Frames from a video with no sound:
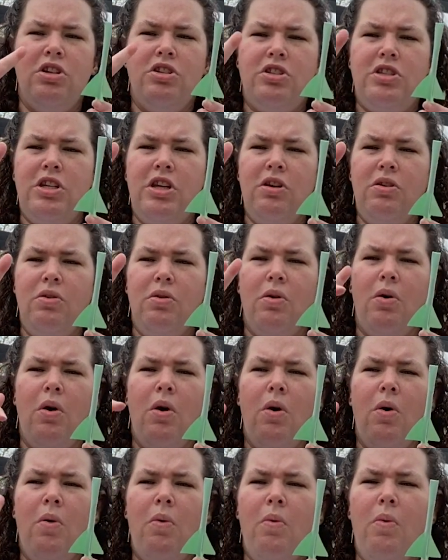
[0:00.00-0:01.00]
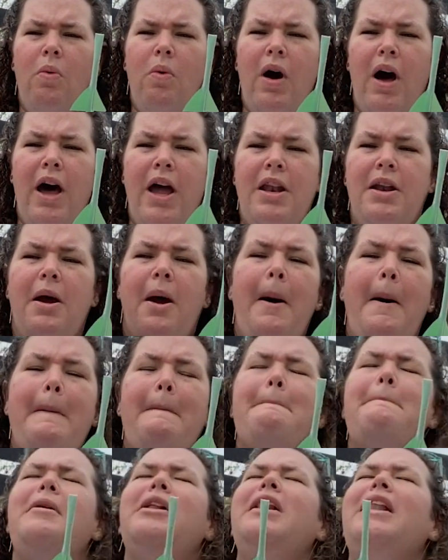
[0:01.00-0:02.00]
2,
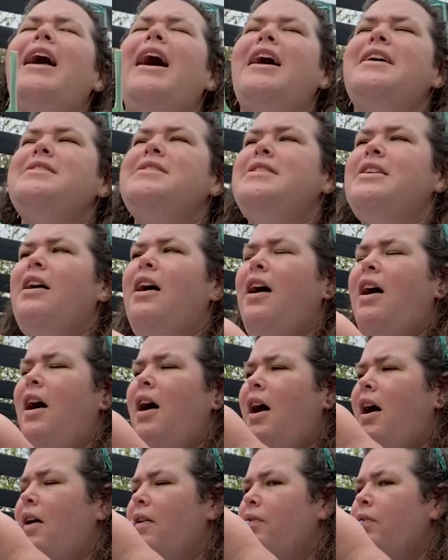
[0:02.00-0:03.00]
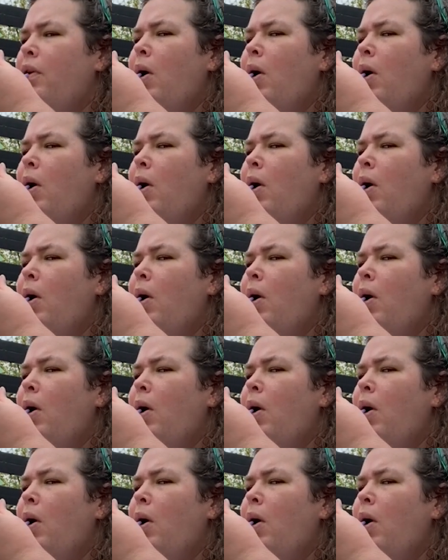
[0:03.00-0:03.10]
1, blast off!